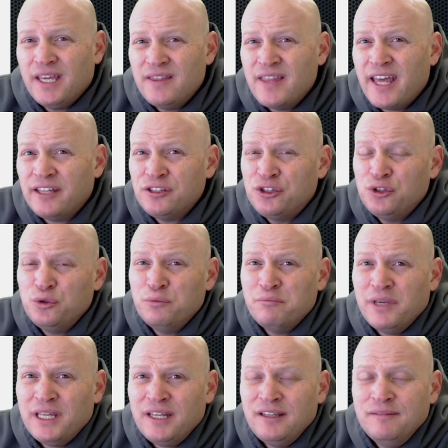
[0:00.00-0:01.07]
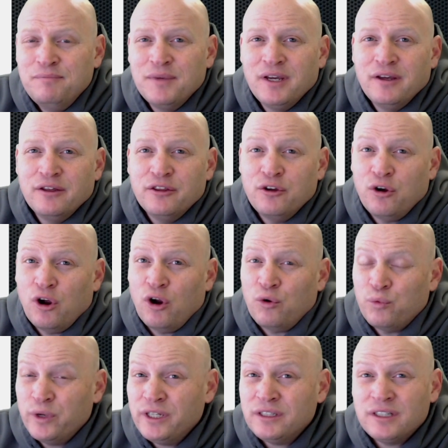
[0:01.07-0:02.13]
In that Zoom meeting, there
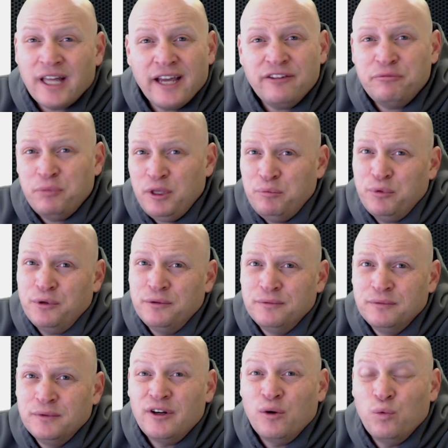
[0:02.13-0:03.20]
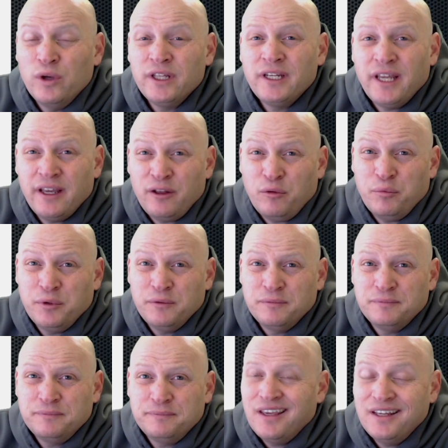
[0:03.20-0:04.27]
are real life people that are willing to help.
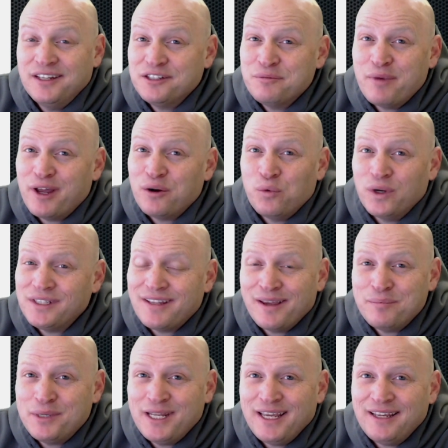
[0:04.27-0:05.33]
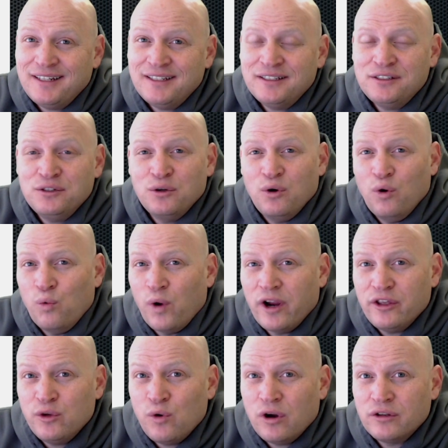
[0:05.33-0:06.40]
It doesn't matter what time of day it is or
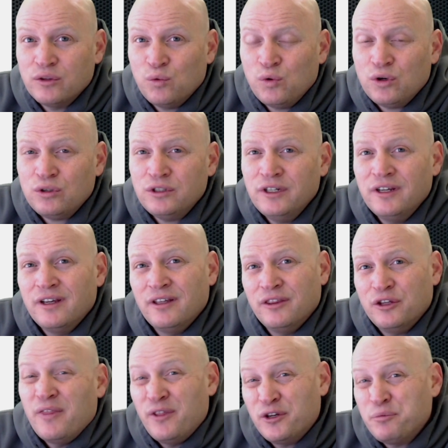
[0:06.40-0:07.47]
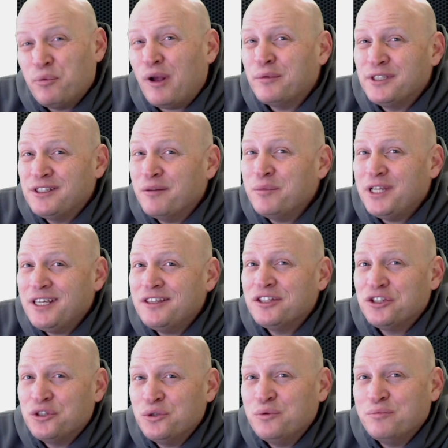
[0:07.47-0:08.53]
where you are in the world, there's probably somebody in
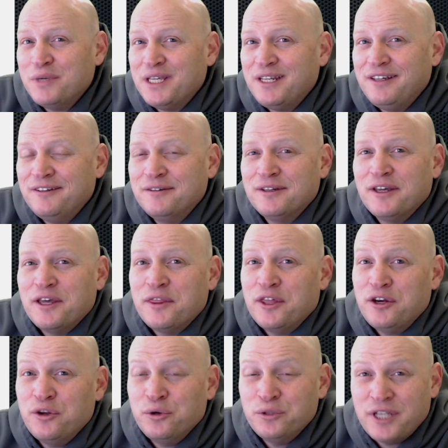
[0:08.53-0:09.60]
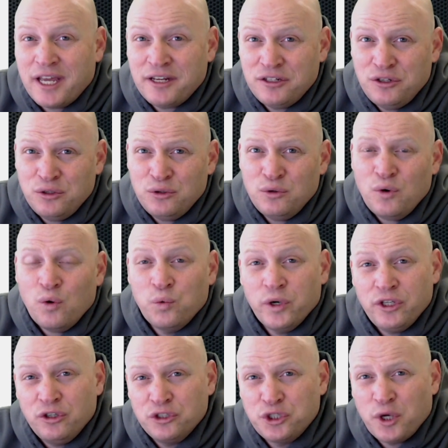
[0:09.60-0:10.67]
the Zoom meeting that knows how to do
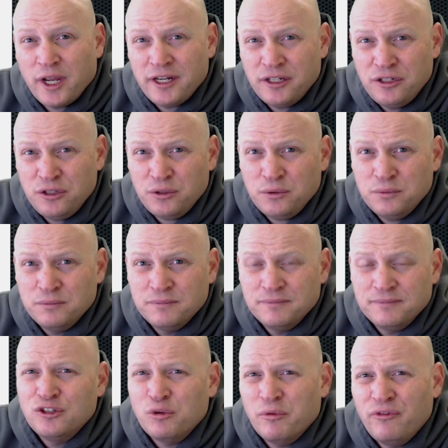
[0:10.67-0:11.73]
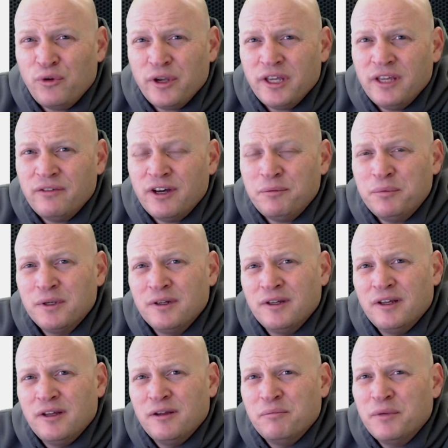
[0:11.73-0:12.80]
what you're trying to do. So before you give up,
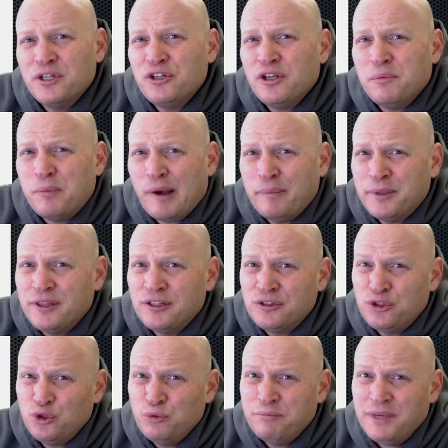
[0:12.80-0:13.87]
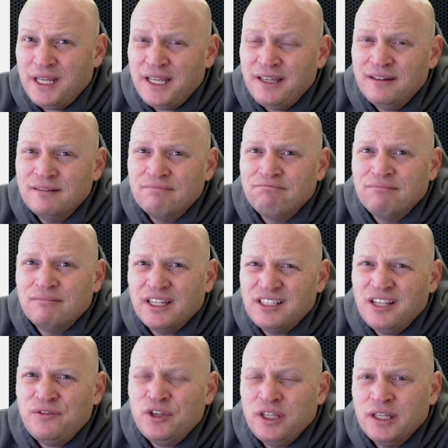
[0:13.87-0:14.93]
make sure you pop in the Zoom meeting
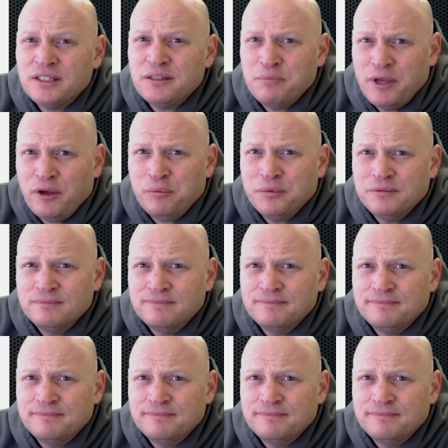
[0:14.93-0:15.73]
and see if you can get some help.